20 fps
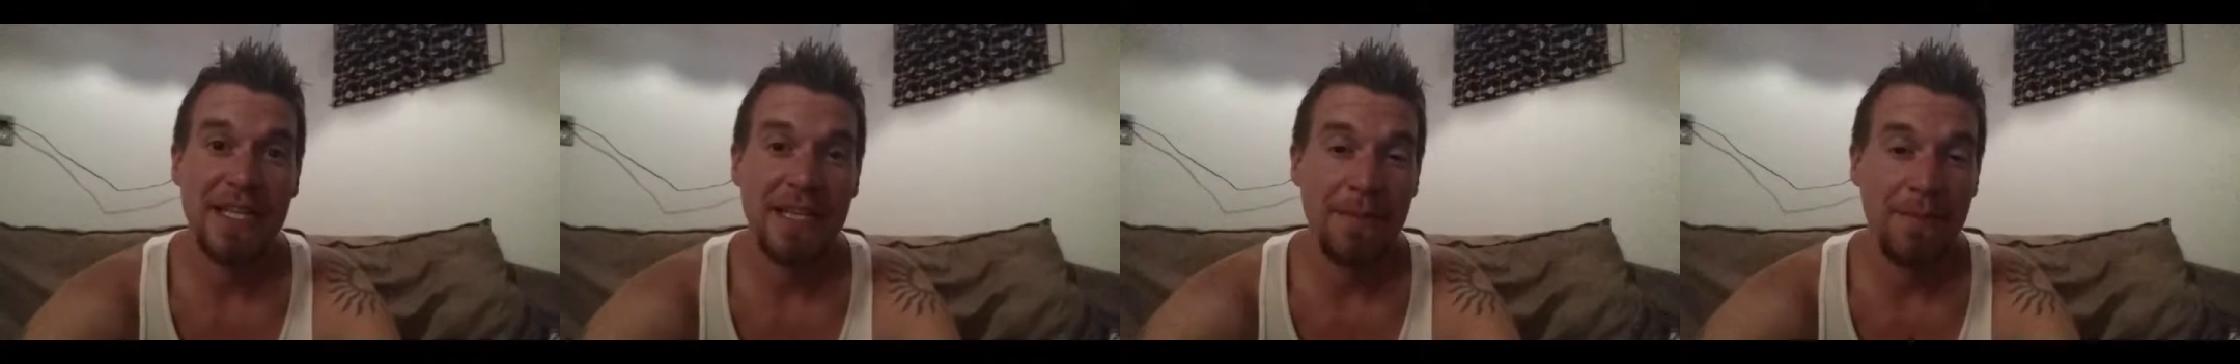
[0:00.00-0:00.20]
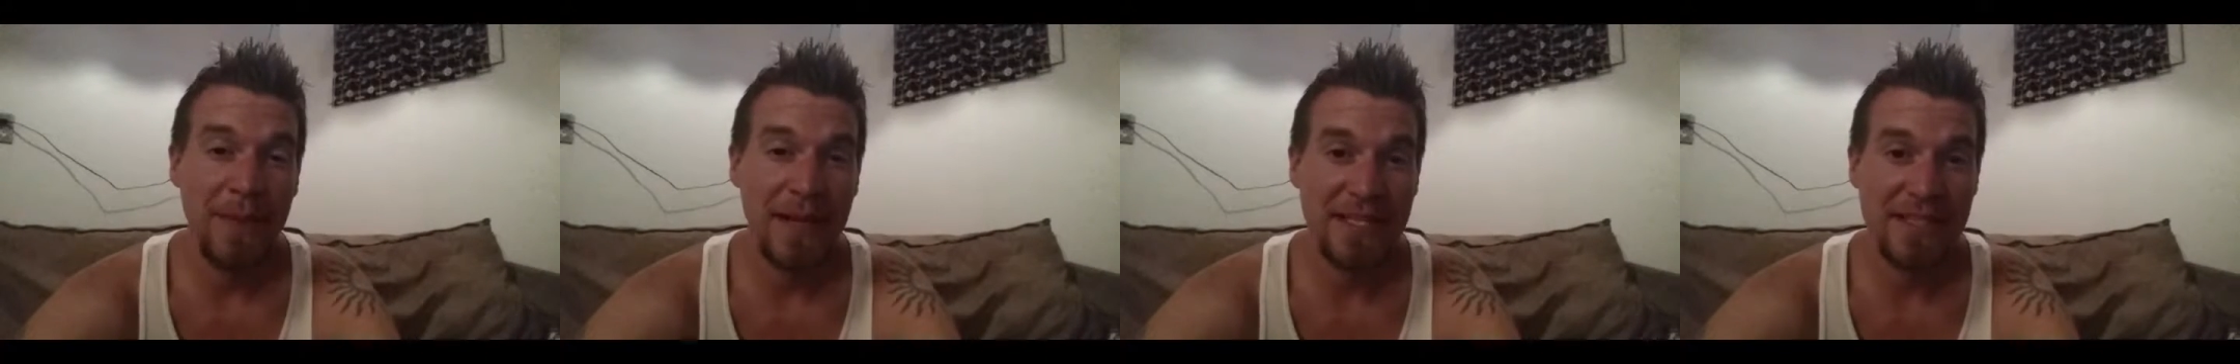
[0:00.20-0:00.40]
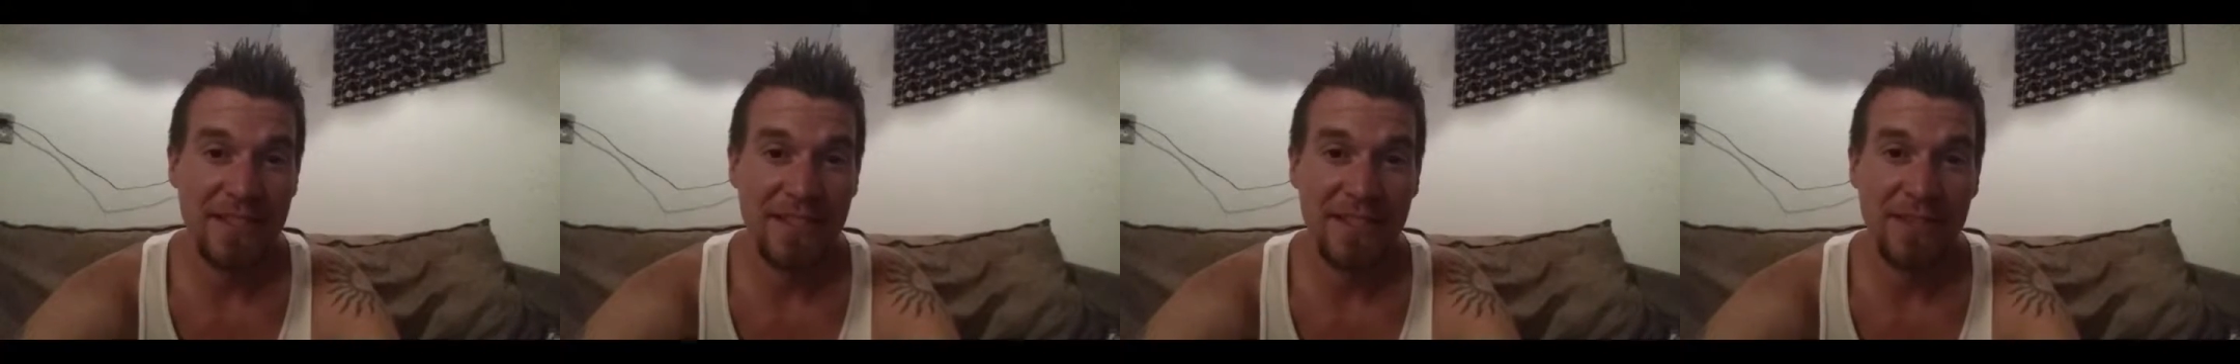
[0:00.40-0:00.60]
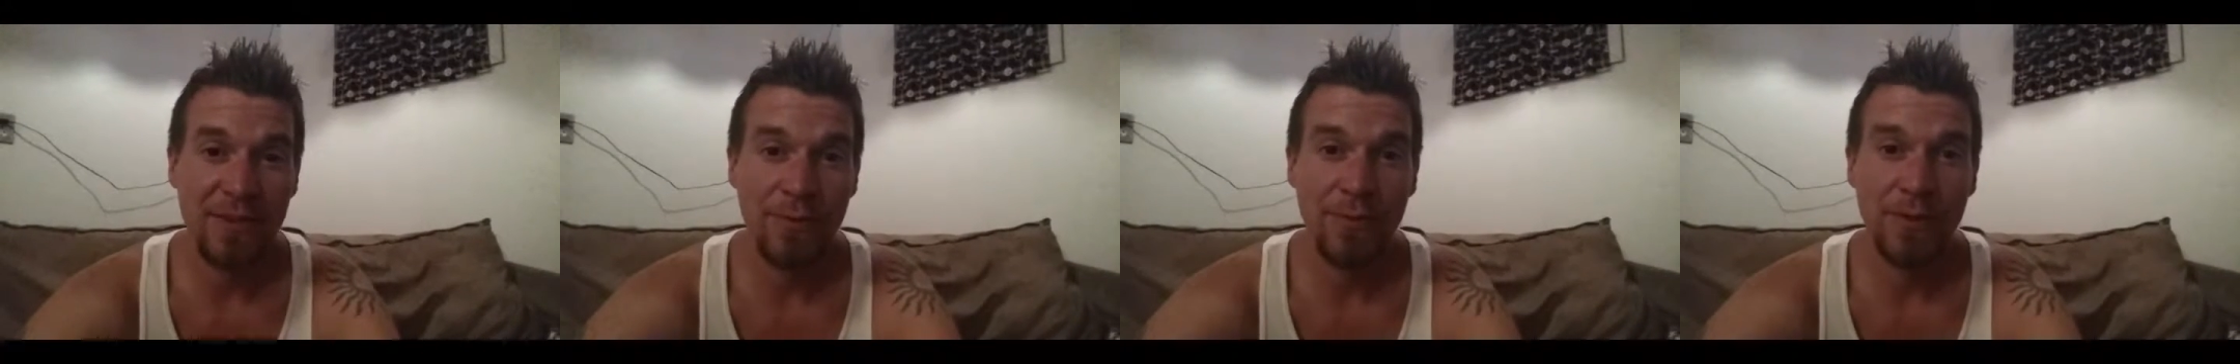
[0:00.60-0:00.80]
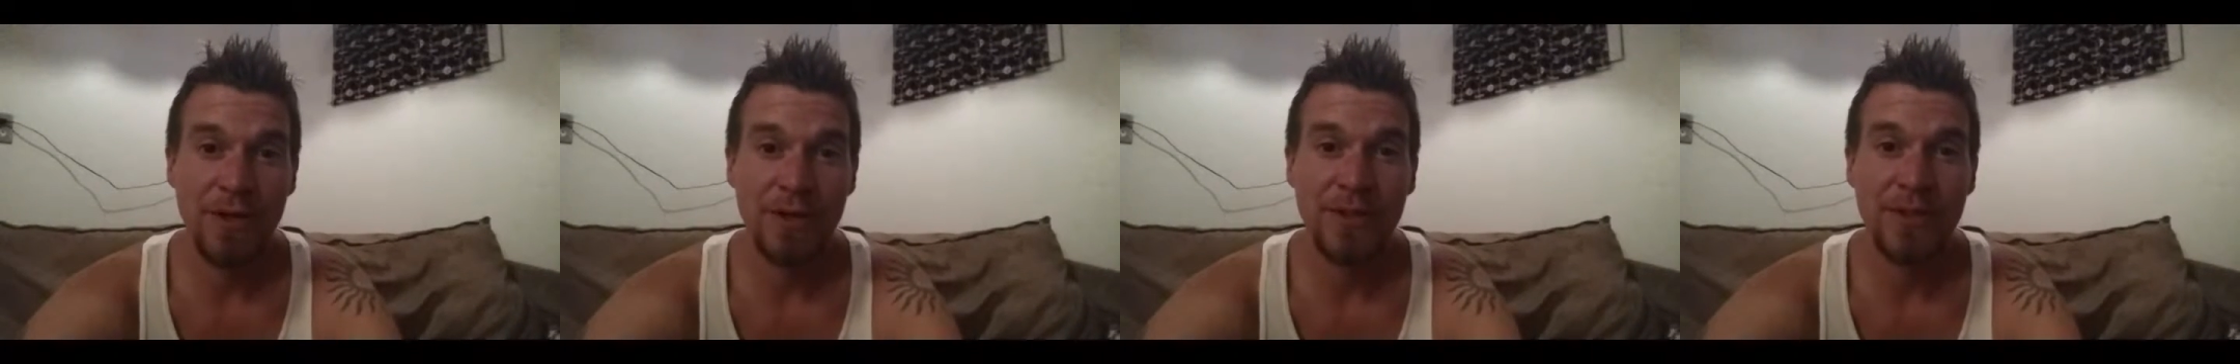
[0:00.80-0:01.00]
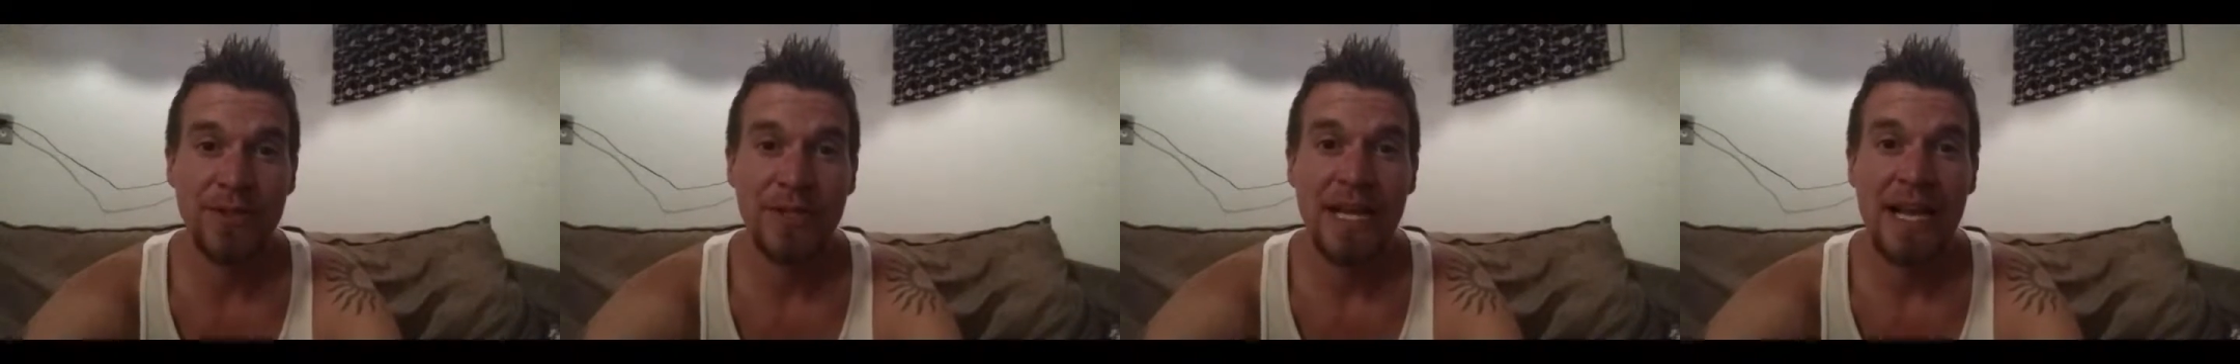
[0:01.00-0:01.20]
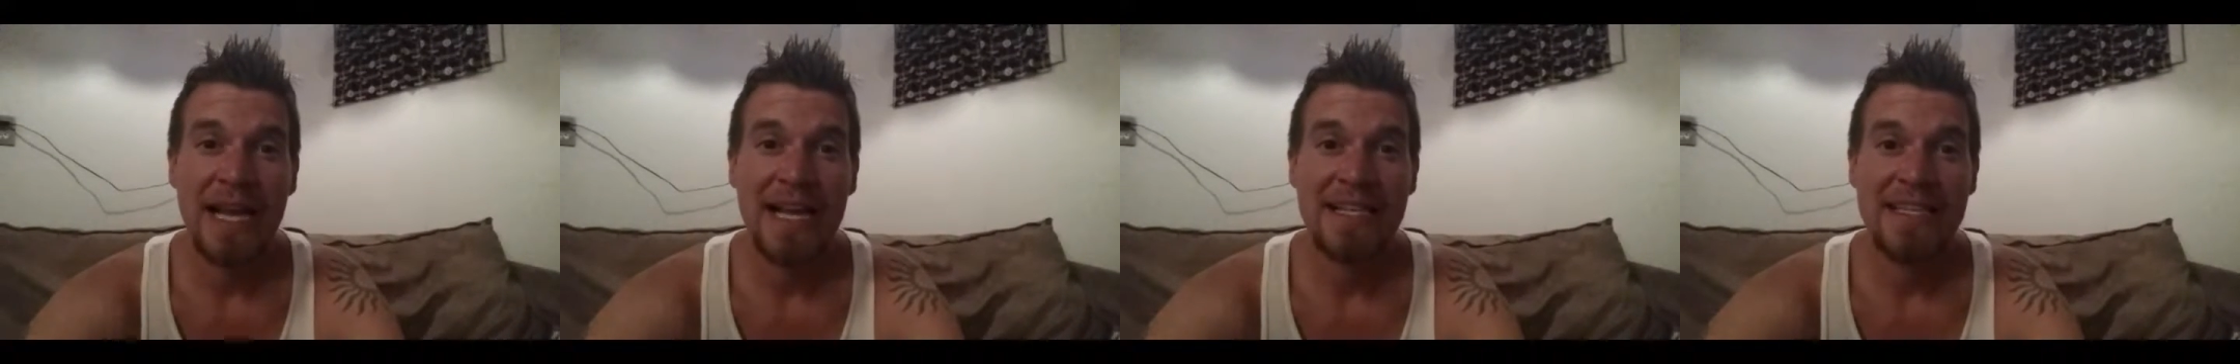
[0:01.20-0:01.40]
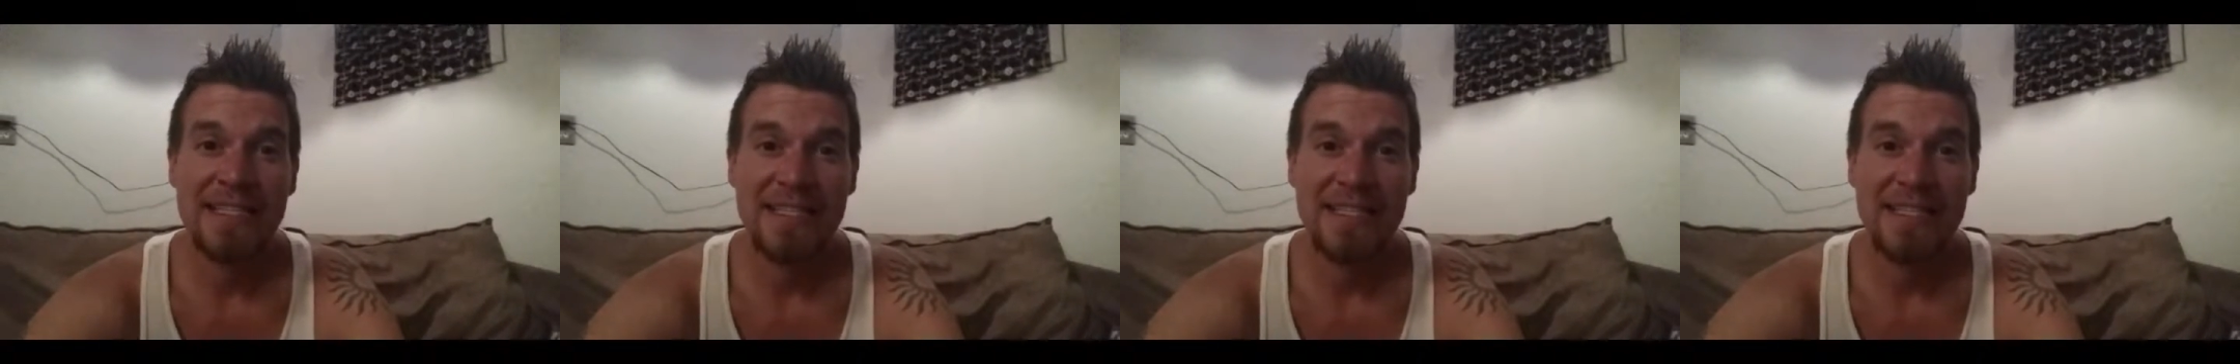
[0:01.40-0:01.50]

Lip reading: the best in the world,